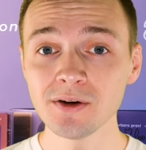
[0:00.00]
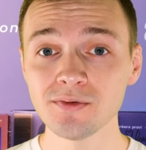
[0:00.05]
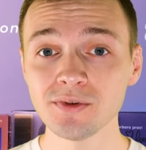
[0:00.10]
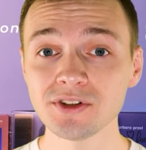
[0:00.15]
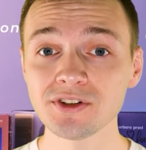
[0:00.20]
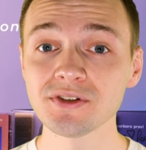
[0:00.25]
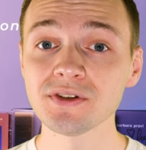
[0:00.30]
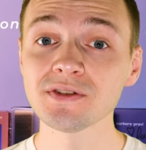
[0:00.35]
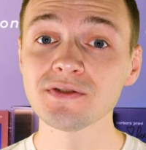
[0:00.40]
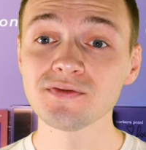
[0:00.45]

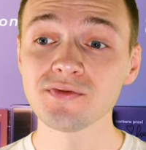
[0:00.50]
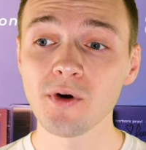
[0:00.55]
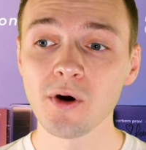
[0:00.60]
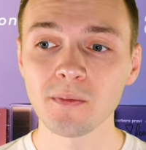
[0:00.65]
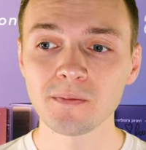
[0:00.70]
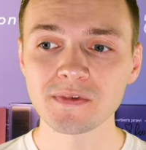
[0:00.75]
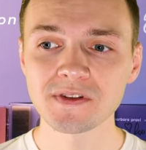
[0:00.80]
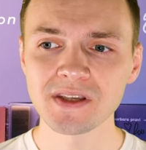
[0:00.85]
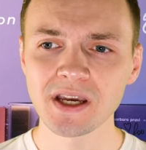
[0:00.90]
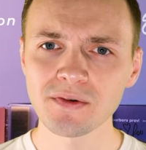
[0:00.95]
which is
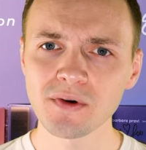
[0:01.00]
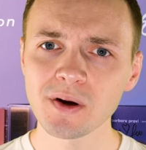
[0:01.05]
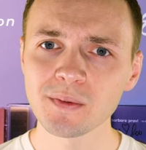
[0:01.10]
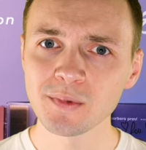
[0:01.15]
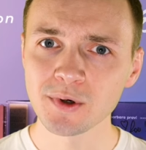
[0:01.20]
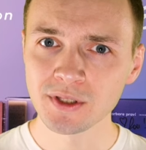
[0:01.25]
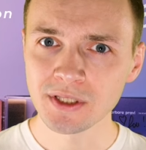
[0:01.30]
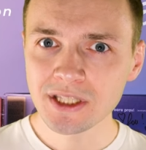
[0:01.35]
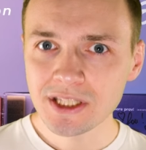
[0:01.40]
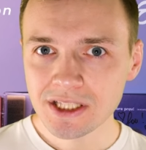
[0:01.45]
from Sarah
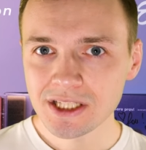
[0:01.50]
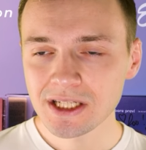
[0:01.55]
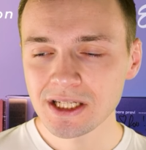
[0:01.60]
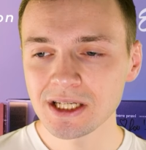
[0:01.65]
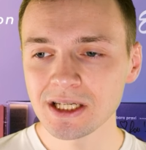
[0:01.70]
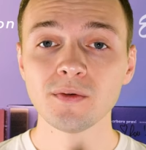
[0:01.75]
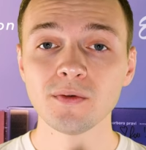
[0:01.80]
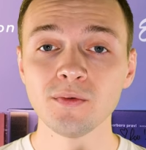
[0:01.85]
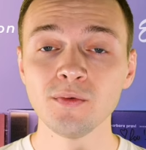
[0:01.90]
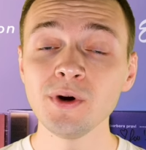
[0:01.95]

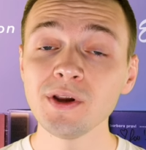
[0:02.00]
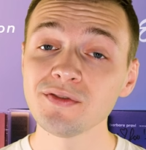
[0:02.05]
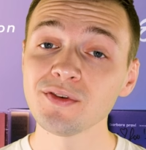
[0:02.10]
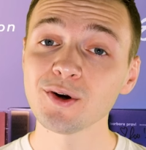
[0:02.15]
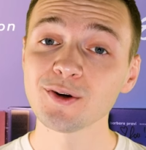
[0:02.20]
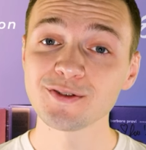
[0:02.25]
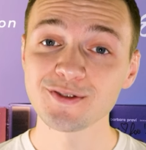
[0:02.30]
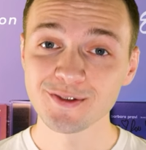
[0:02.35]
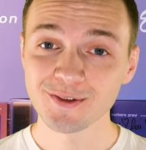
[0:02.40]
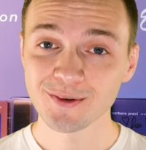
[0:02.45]
Bonnici with
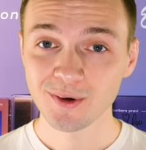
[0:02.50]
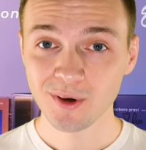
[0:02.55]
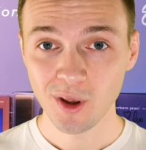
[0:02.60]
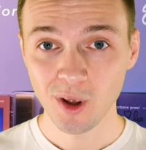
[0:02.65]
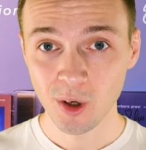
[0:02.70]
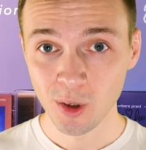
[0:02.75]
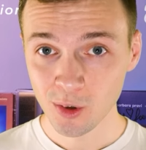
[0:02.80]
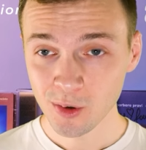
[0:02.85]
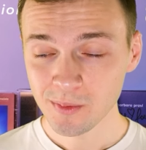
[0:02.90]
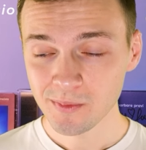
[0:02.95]
her
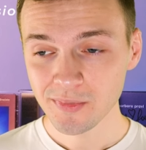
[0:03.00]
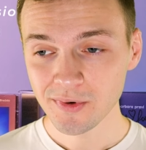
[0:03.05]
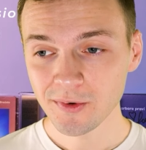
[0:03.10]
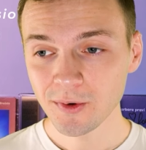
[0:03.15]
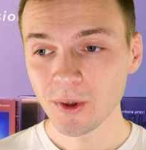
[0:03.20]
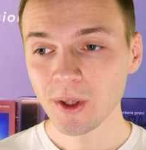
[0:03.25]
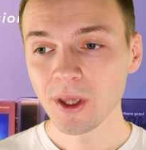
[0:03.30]
song Loop.